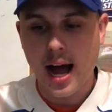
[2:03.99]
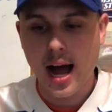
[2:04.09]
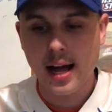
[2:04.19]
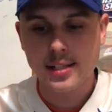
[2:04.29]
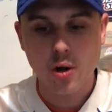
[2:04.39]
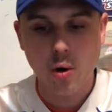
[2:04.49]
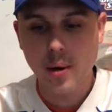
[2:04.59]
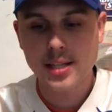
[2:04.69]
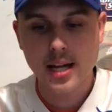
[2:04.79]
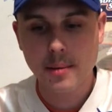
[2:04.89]
As
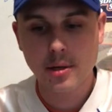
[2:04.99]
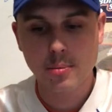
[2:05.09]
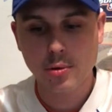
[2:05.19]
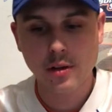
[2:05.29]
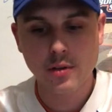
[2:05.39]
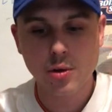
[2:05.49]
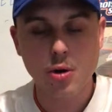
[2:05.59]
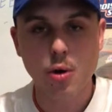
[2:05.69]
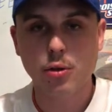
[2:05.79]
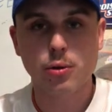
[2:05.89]
always, I'm going to
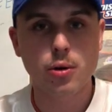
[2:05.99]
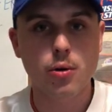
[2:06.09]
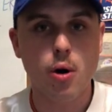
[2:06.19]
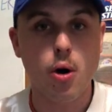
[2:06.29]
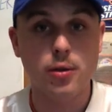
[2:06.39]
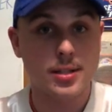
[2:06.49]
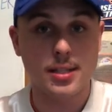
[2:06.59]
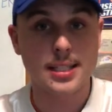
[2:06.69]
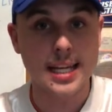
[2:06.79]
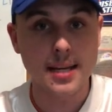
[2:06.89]
go through all
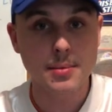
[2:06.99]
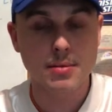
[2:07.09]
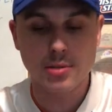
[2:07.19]
the teams.